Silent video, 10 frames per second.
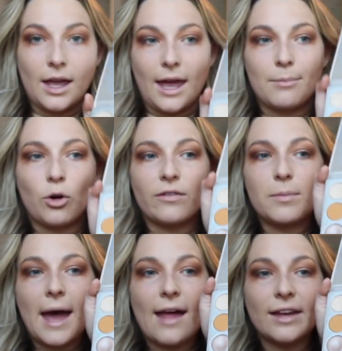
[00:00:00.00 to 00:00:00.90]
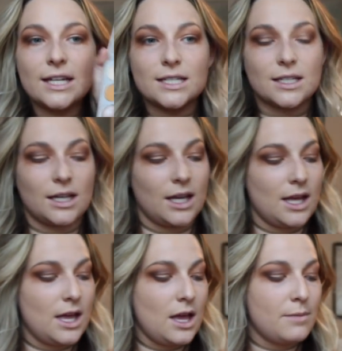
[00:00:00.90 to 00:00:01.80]
and Morphe palette,
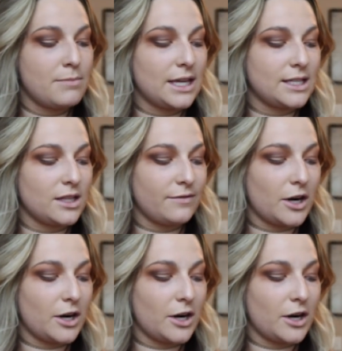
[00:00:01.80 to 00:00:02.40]
mixing the